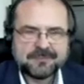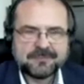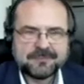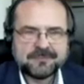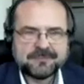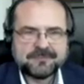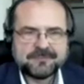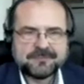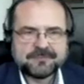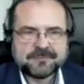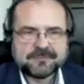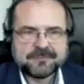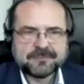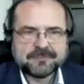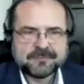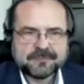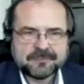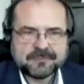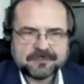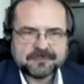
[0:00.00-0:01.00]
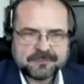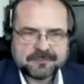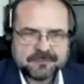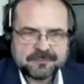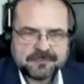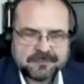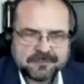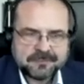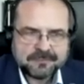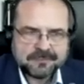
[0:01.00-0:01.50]

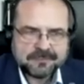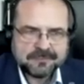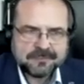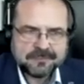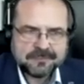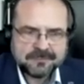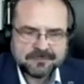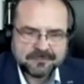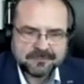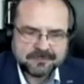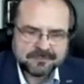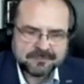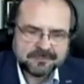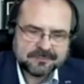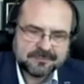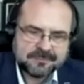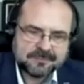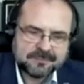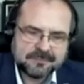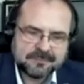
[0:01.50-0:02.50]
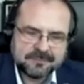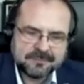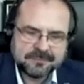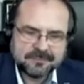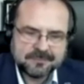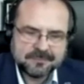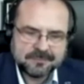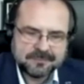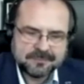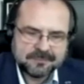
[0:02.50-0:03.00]

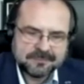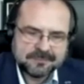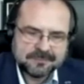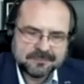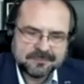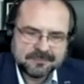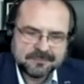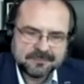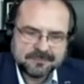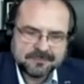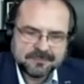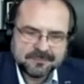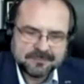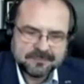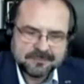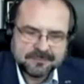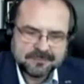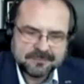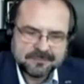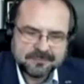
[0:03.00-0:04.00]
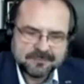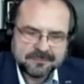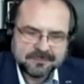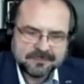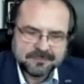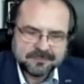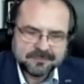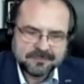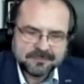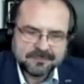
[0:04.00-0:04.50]

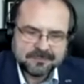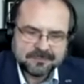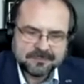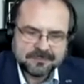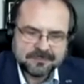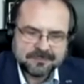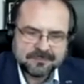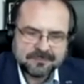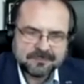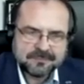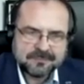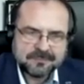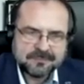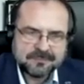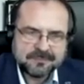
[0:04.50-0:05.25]
(silent)